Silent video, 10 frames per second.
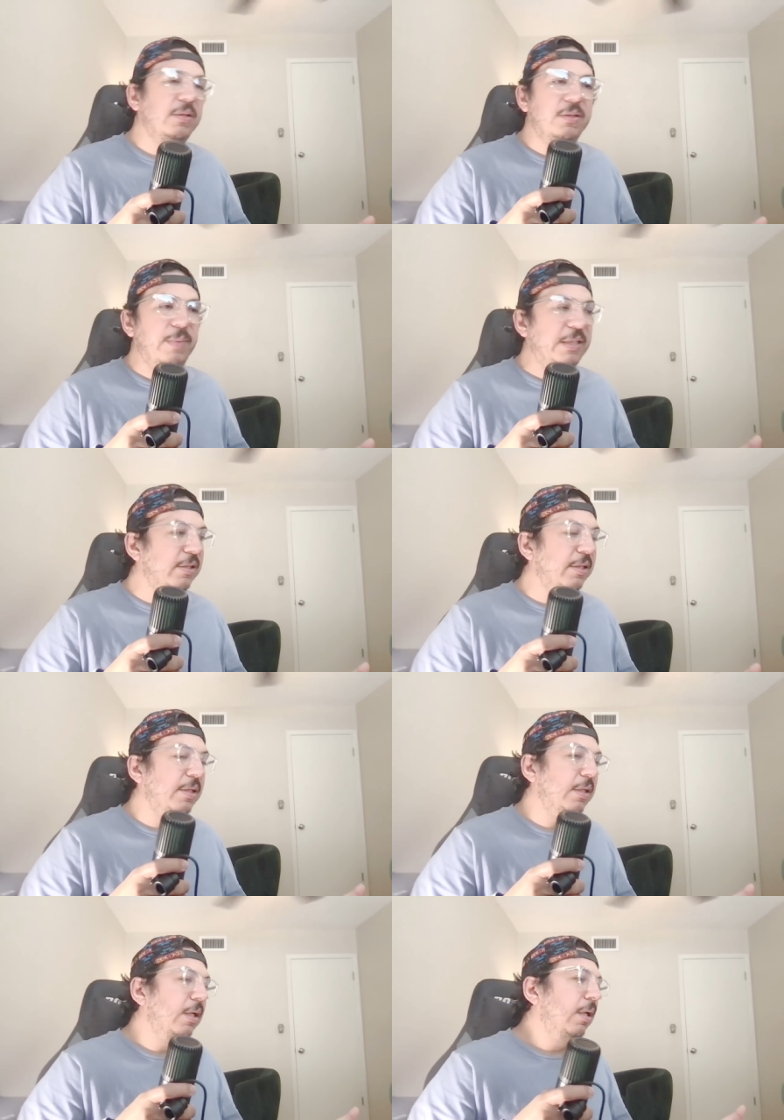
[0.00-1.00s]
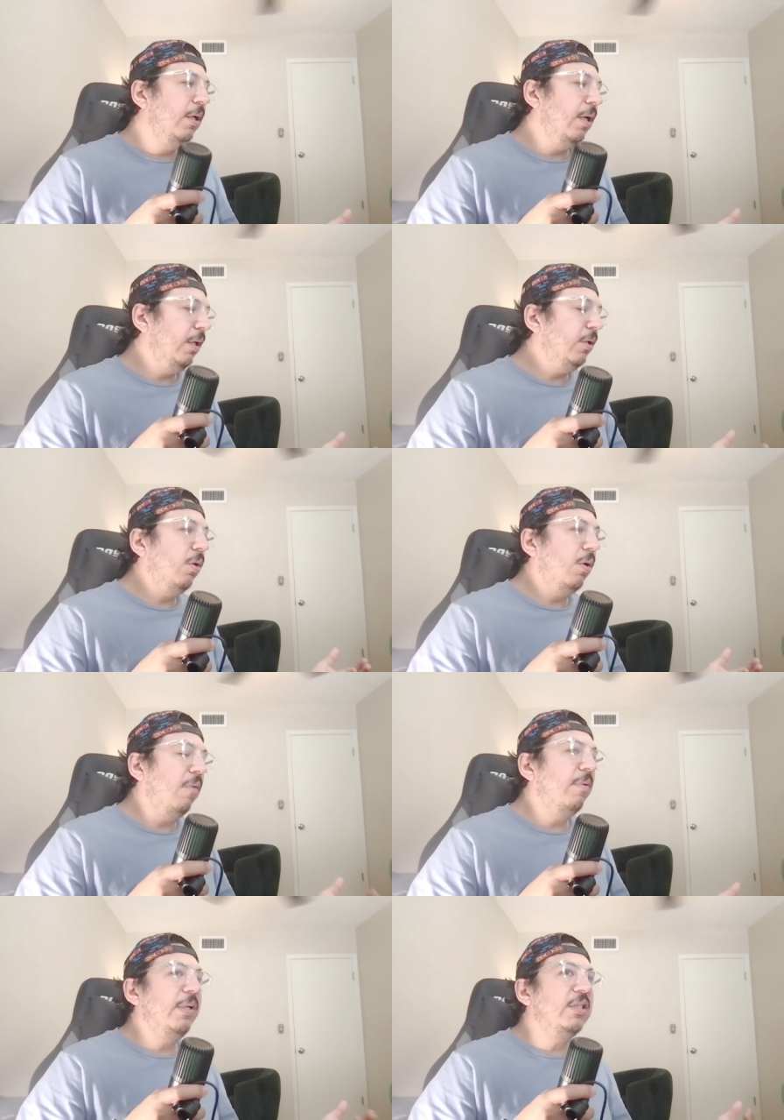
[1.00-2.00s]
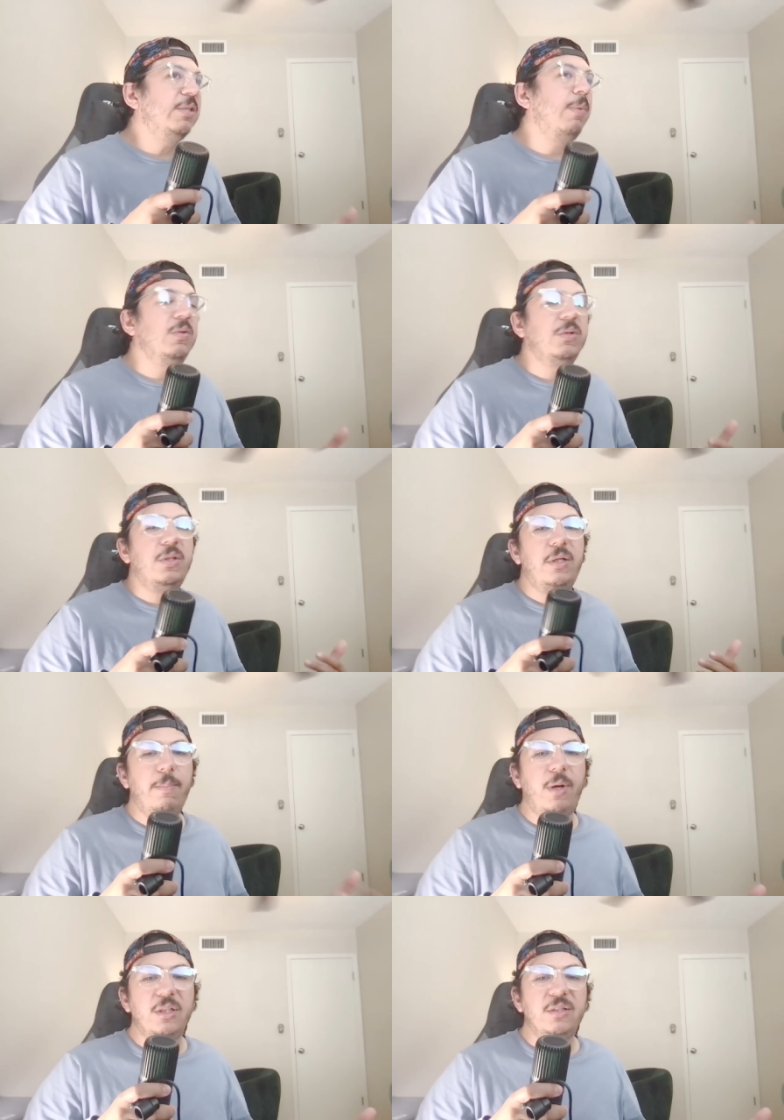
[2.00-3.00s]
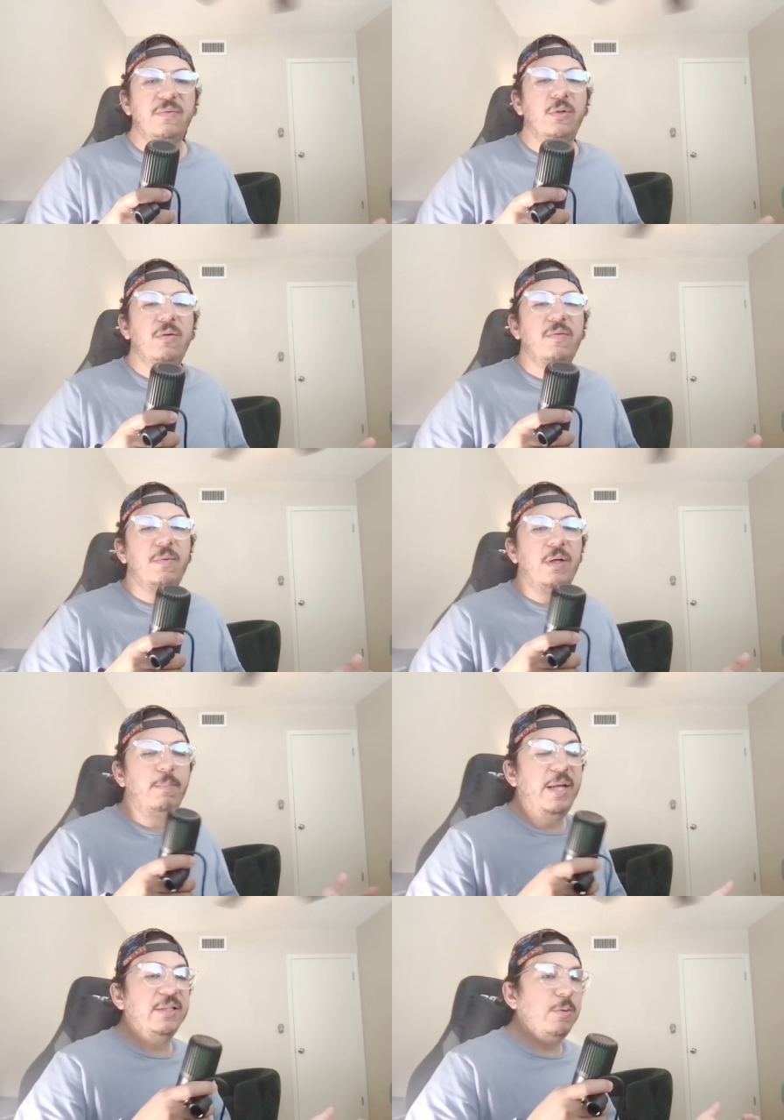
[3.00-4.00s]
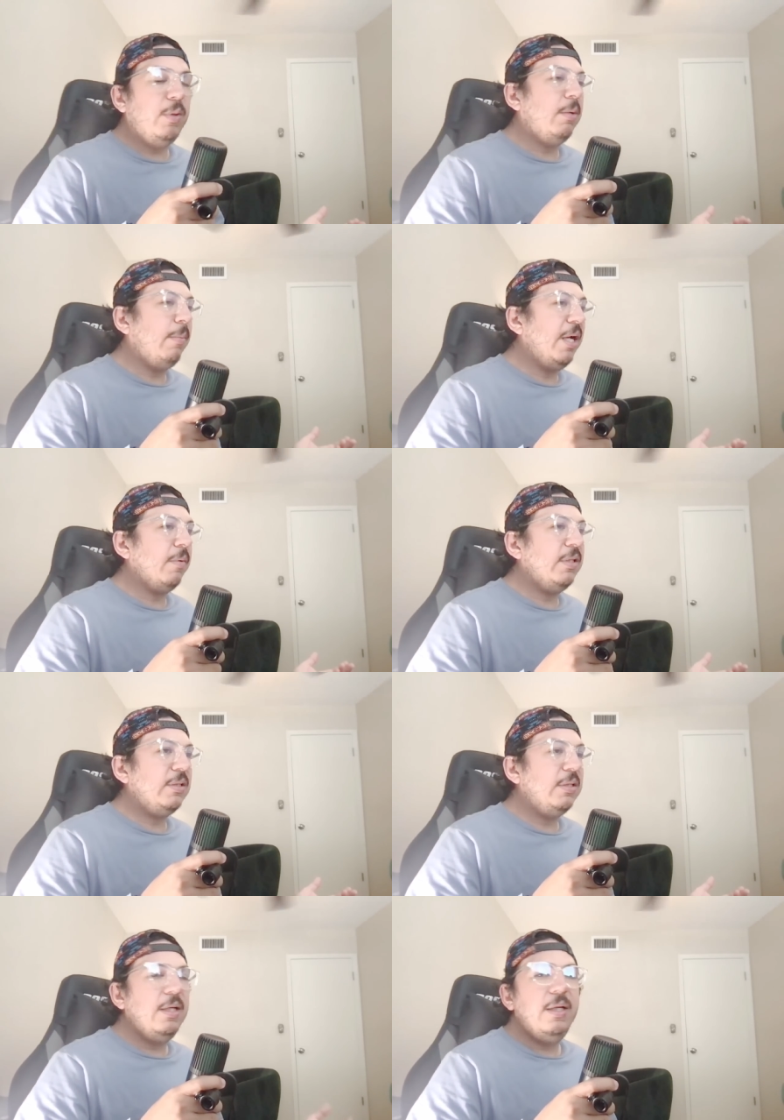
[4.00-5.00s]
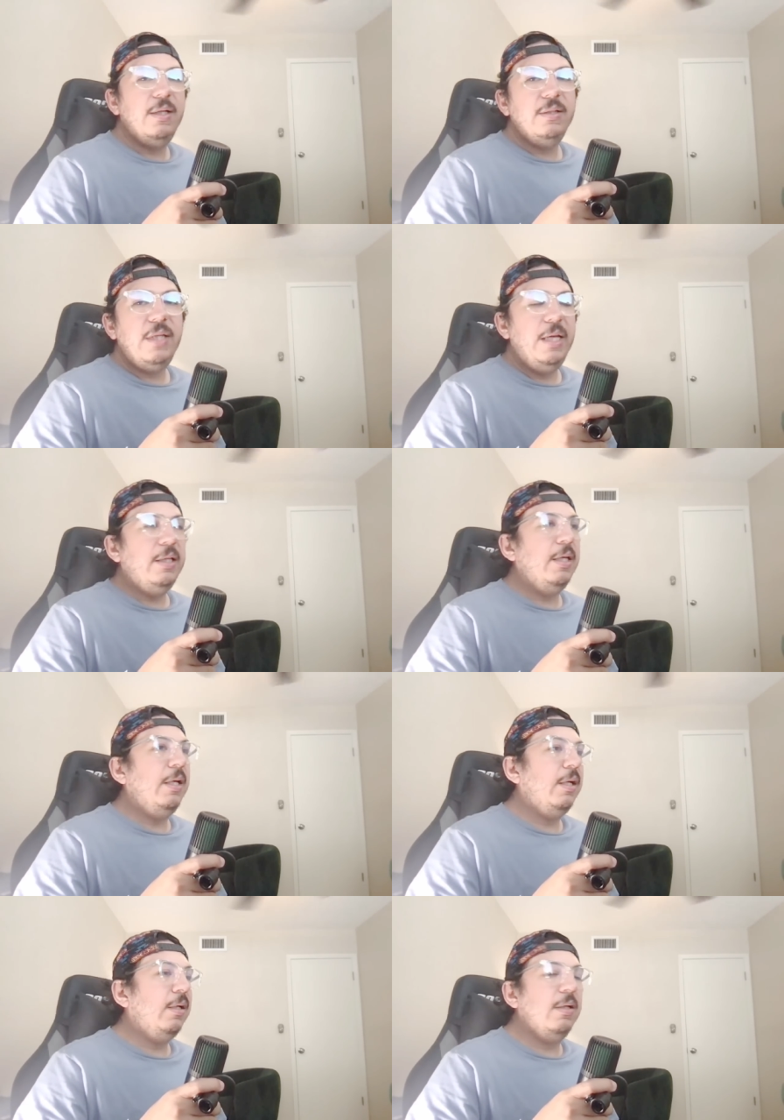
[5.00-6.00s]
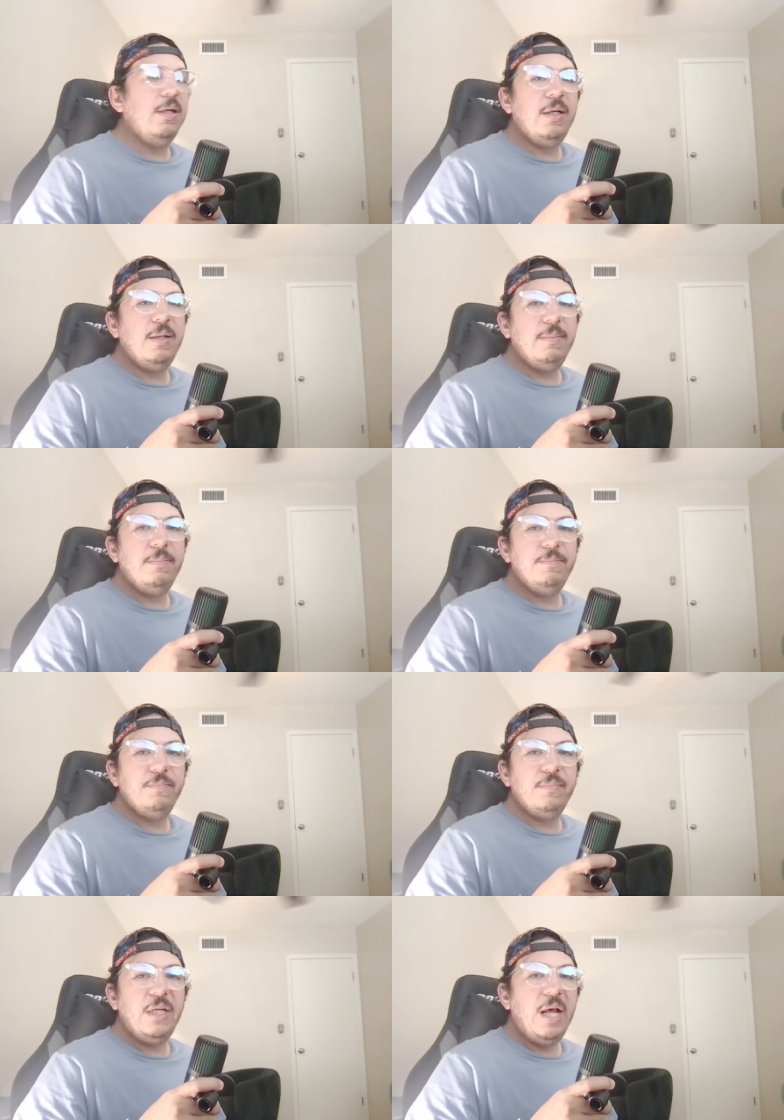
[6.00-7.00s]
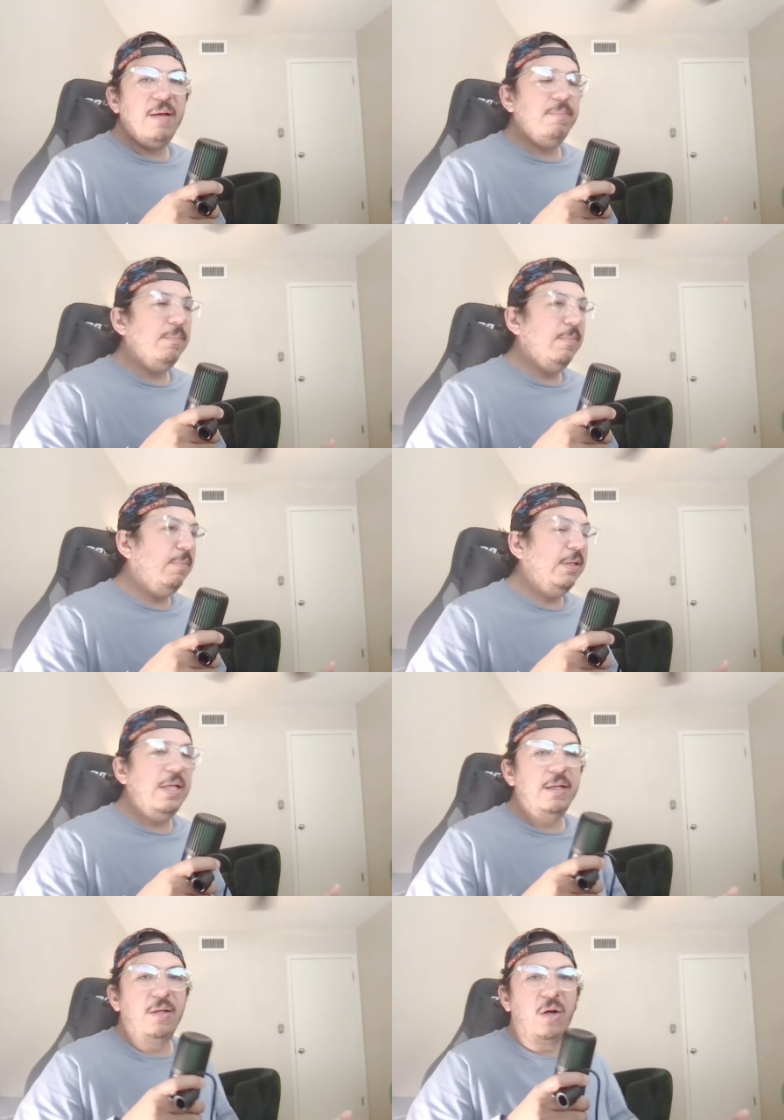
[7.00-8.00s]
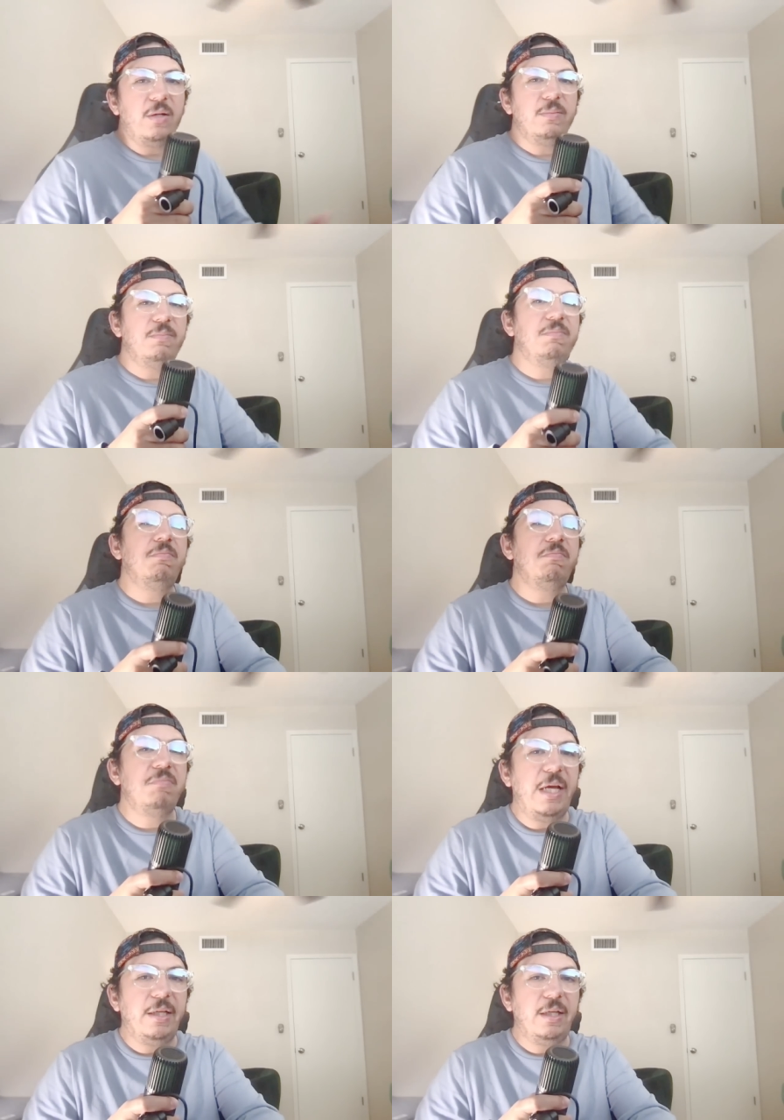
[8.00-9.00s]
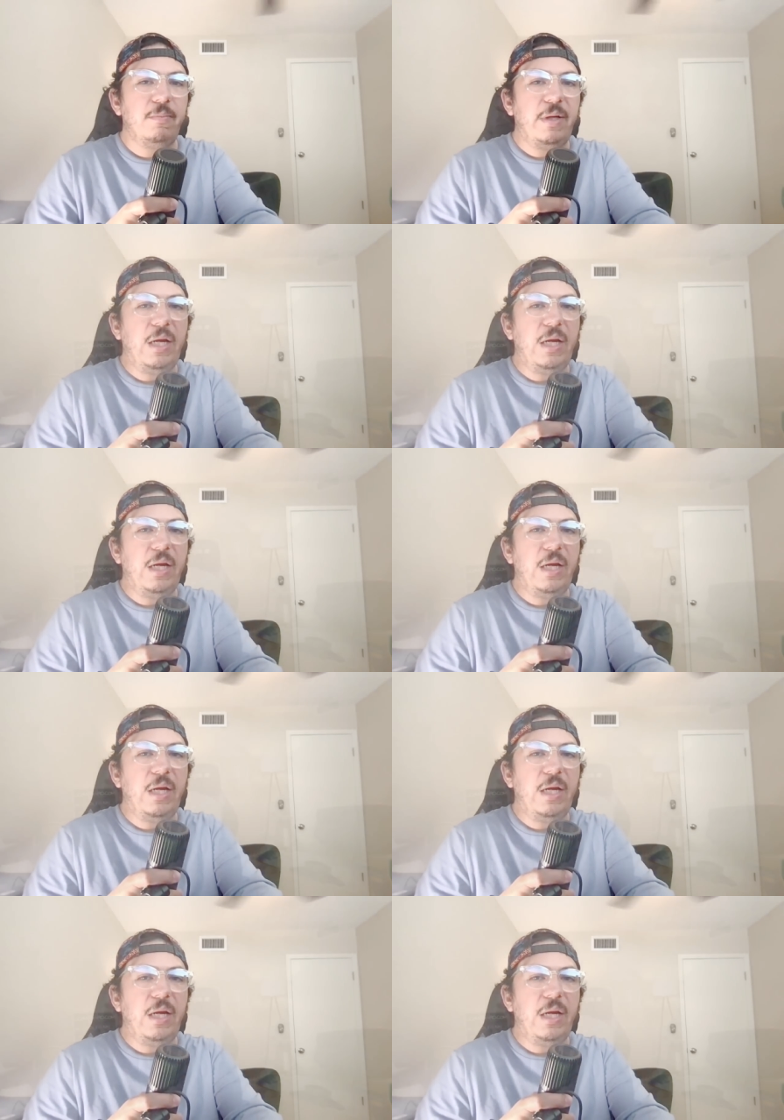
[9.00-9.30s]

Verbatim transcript: It's basically a government-sponsored bus full of uh, Venezuelan migrants taking um, that have that that are taking right